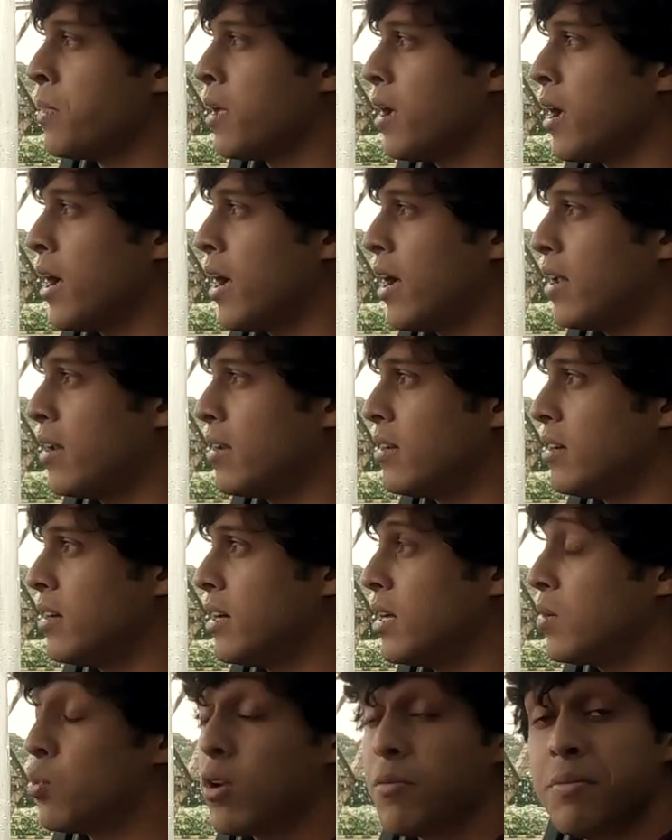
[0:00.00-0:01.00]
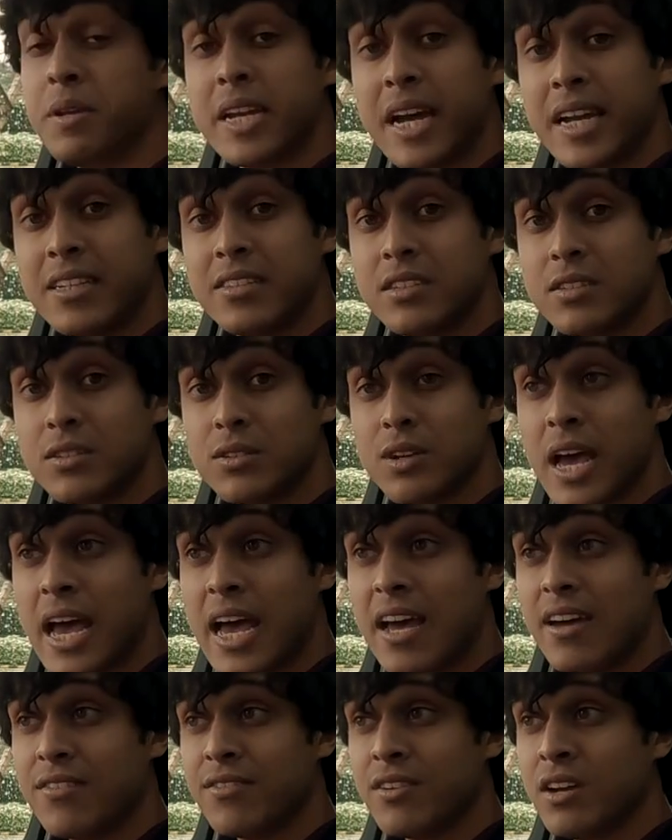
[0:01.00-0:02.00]
And it would have been nicer to
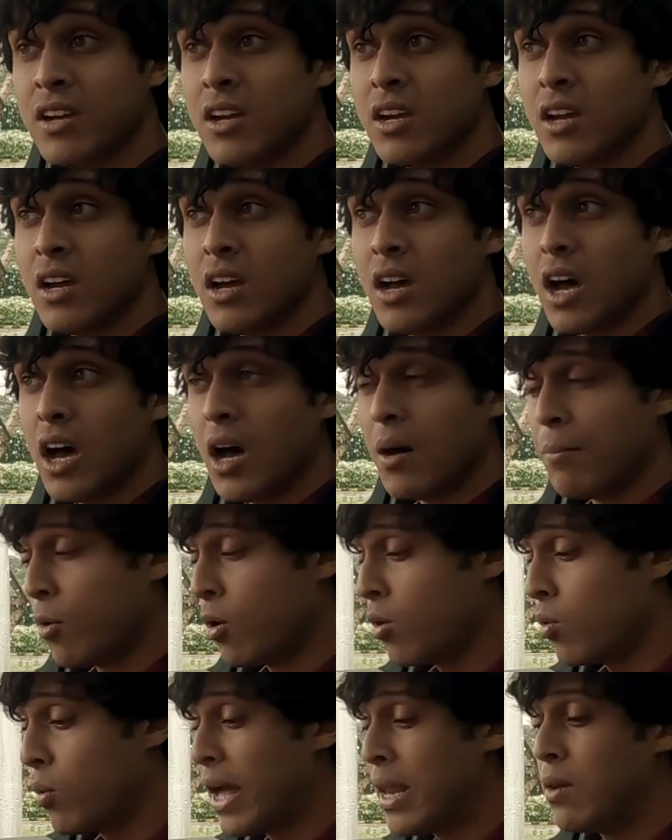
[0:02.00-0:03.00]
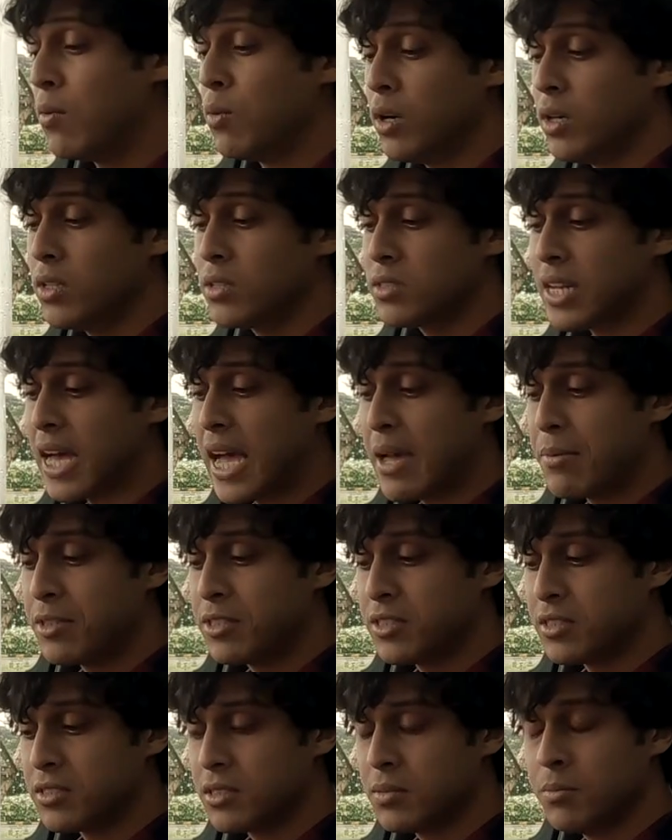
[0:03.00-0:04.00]
have a more well-versed hybrid
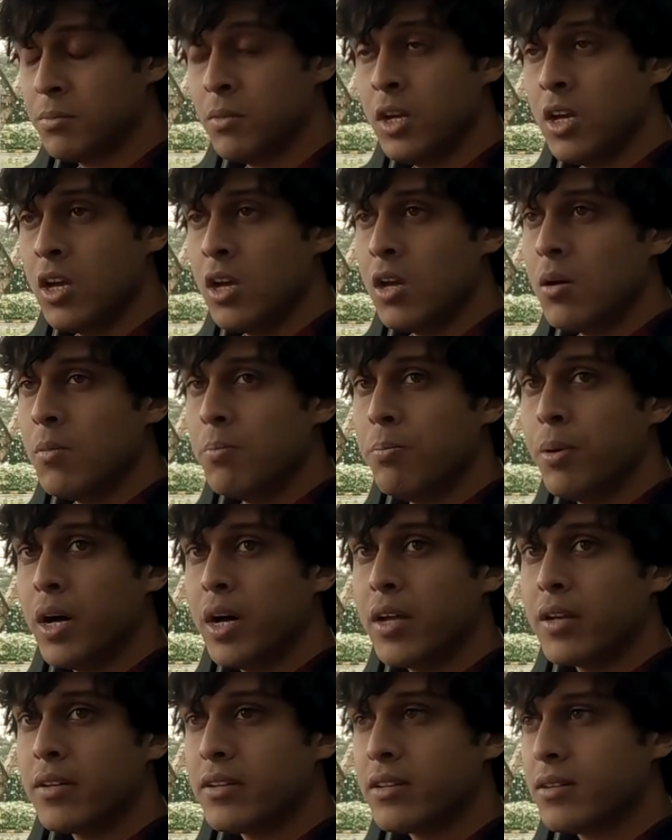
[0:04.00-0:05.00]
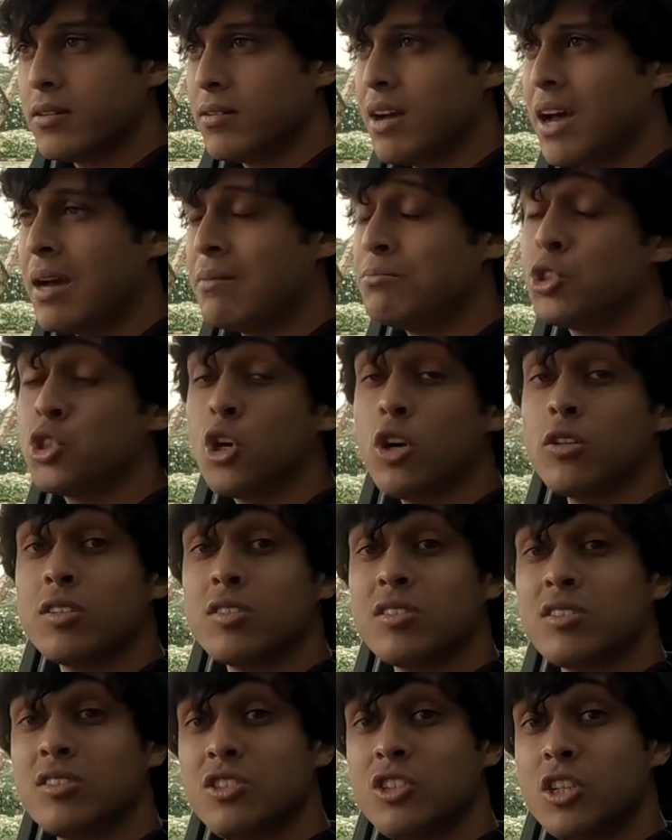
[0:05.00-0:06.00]
system, but I'm sure
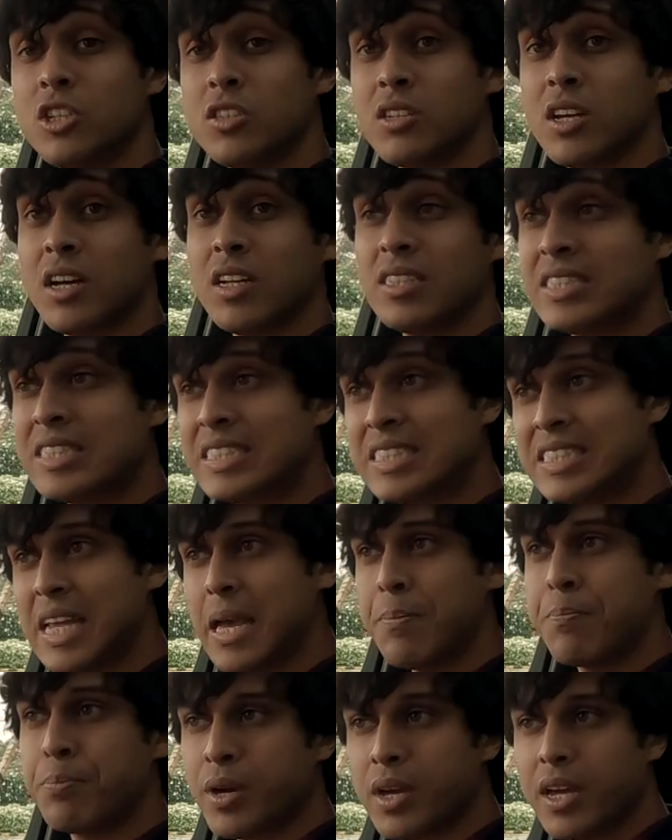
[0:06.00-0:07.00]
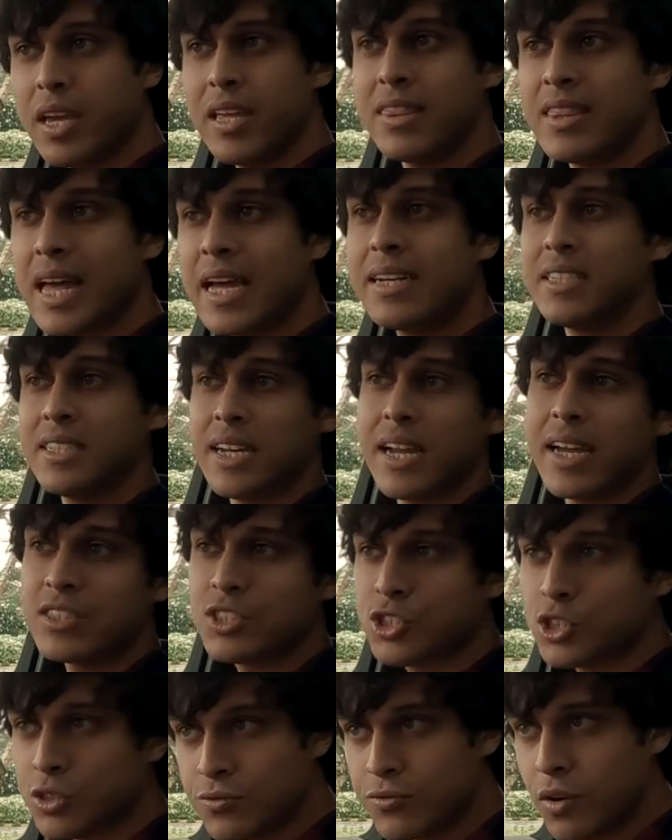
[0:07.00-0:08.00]
this is just a step in that
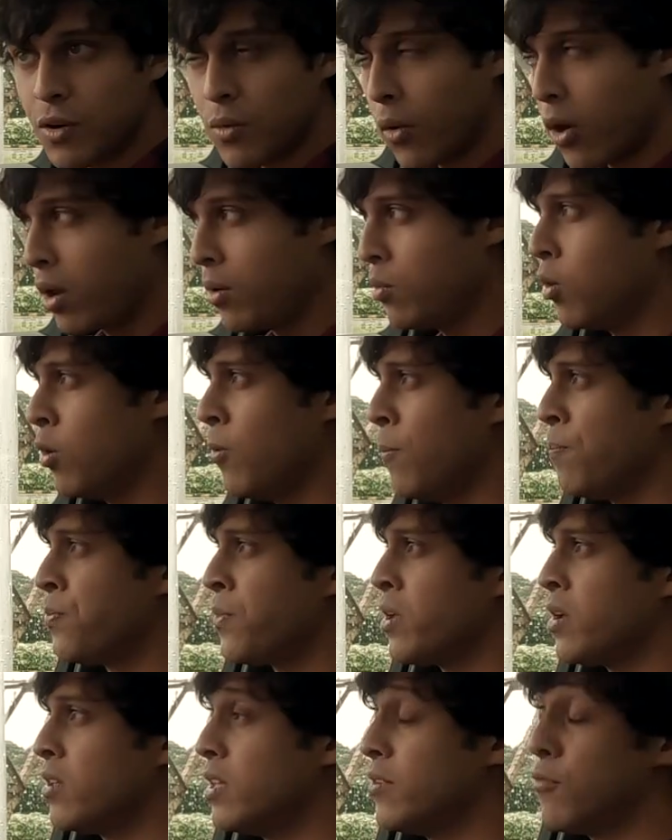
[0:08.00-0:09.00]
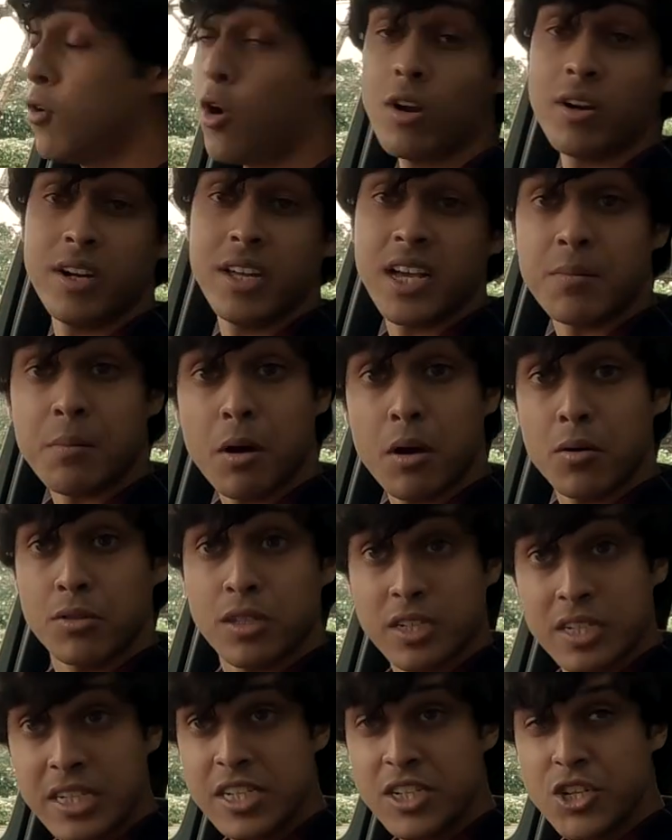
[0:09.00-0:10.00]
direction for Volvo. They've already come out with
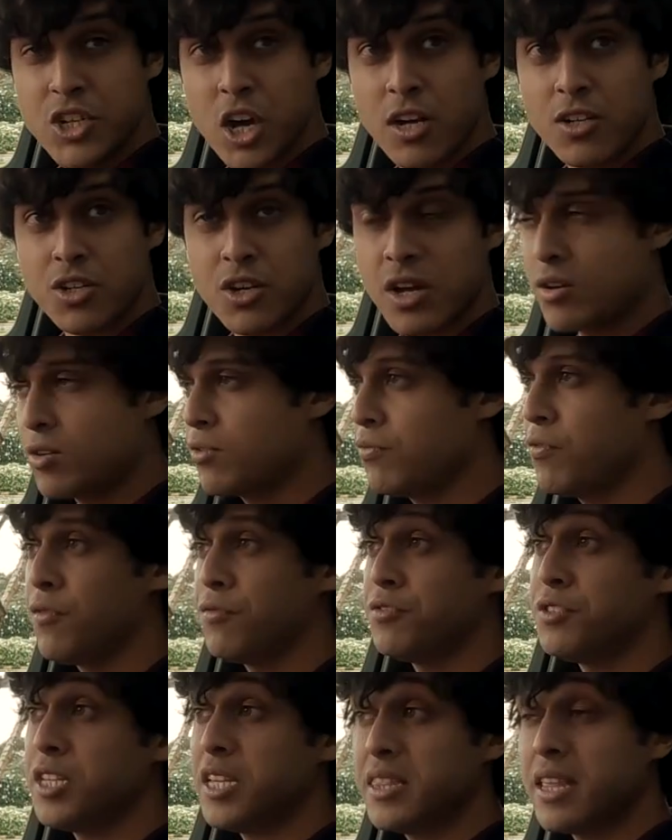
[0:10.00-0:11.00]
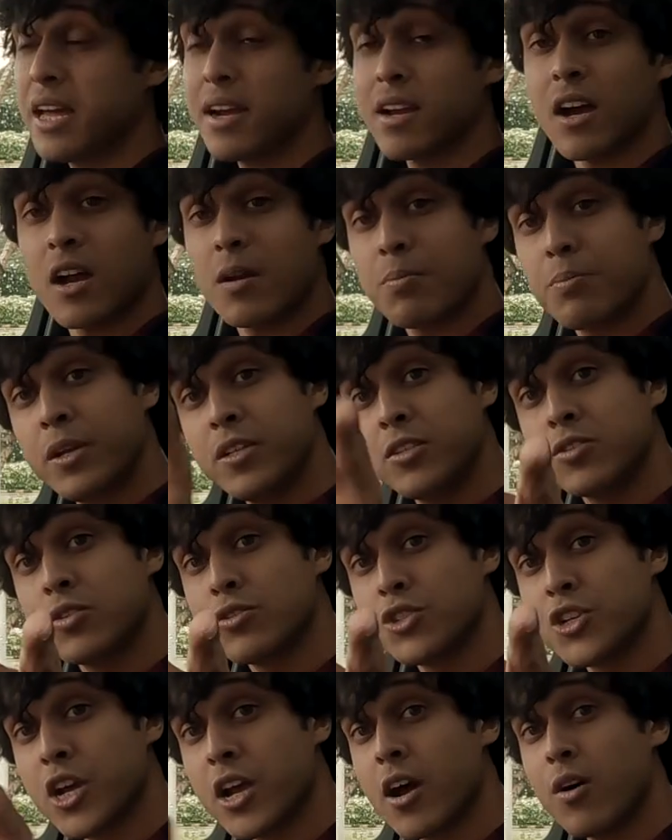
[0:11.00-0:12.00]
the Recharge. I don't know if you've seen that car. Please go
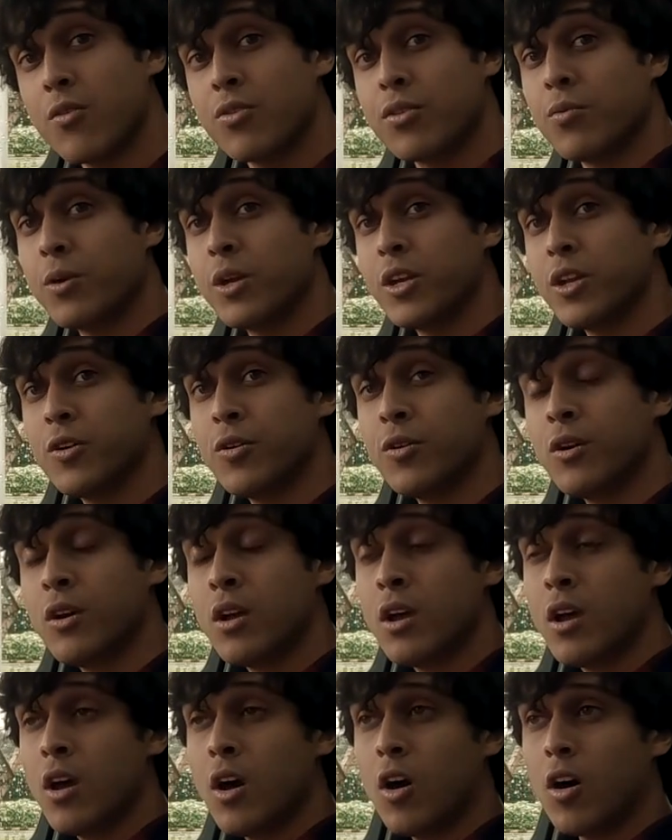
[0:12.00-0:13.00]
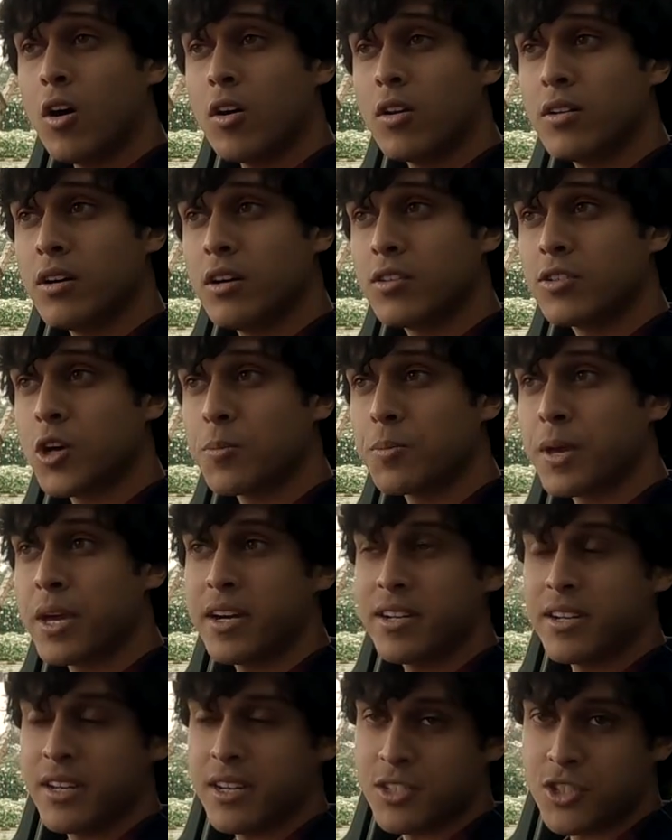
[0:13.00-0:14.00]
check out the video on Top Gear
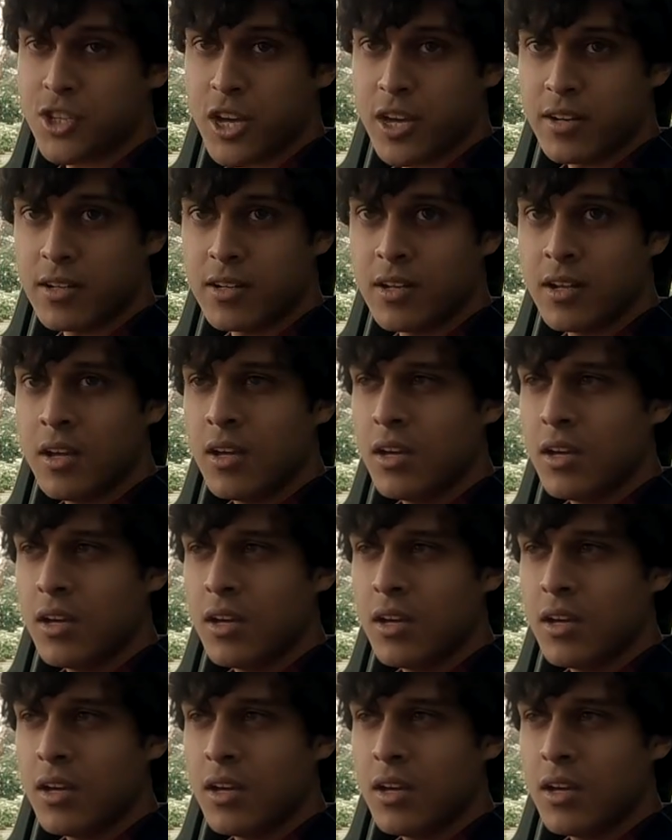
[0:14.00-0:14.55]
India's channel.